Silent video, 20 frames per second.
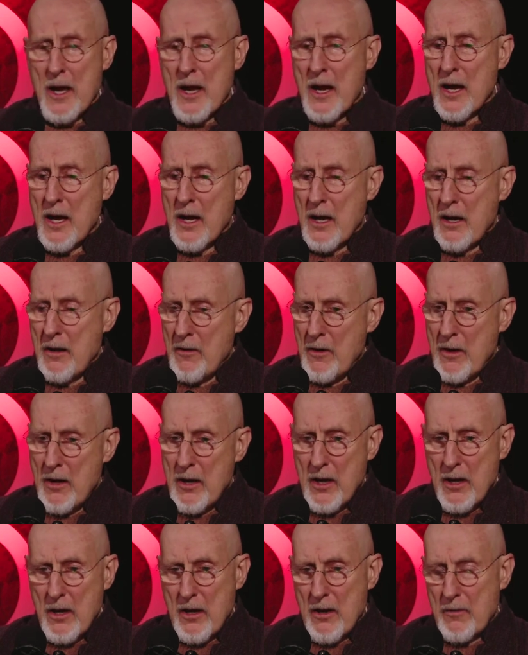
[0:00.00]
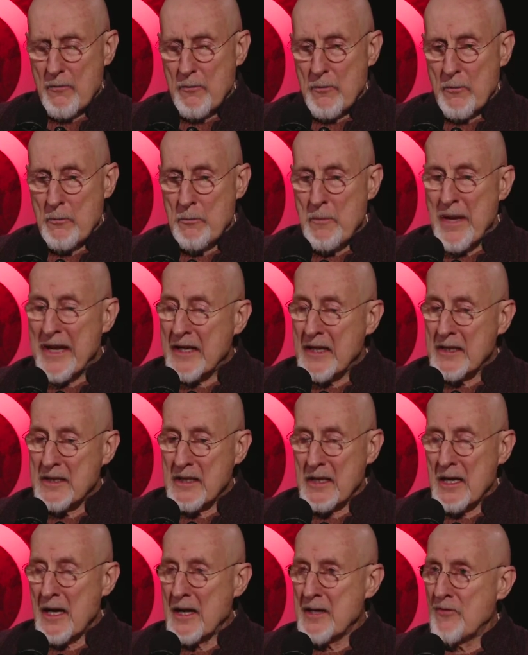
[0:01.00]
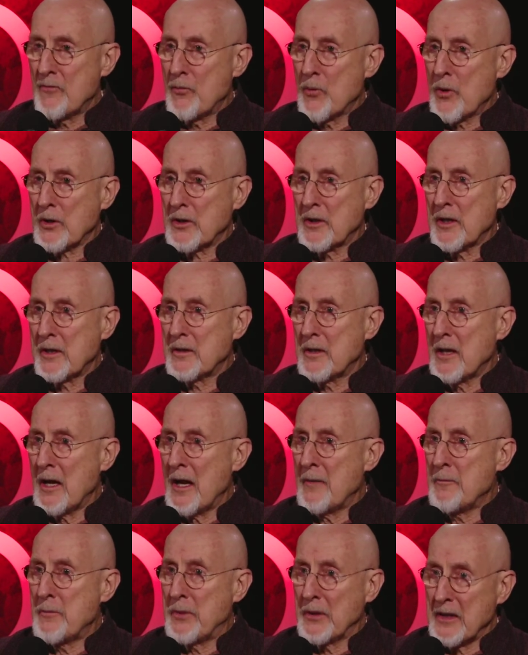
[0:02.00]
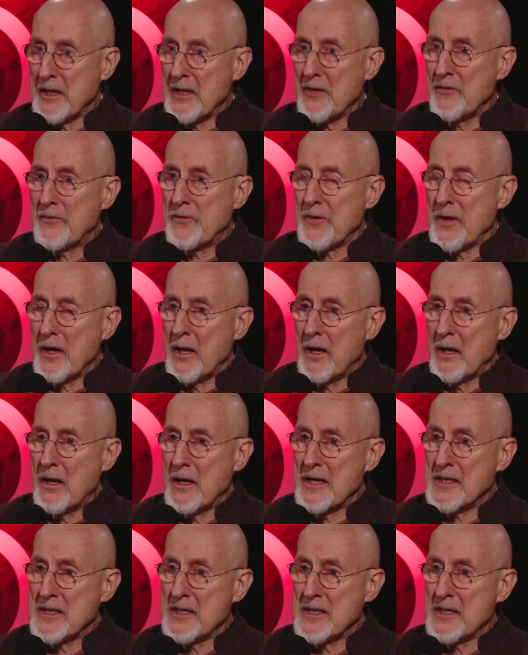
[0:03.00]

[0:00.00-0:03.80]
uh, uh, making the kind of work that I believe uh,